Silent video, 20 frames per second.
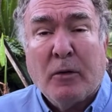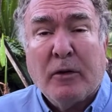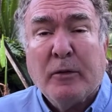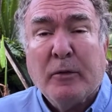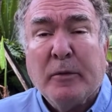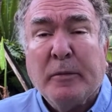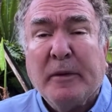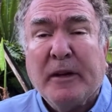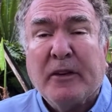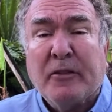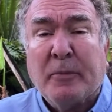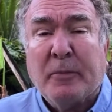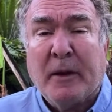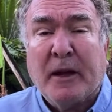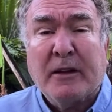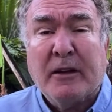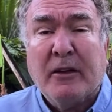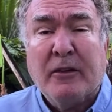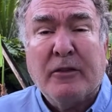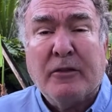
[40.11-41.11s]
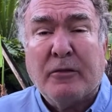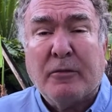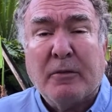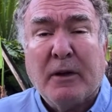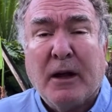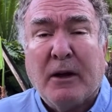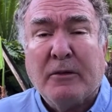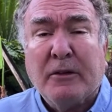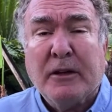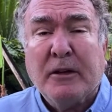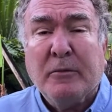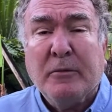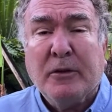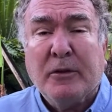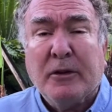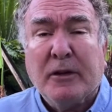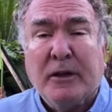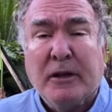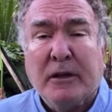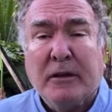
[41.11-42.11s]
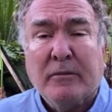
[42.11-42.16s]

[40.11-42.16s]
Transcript: than would be expected in the surrounding community,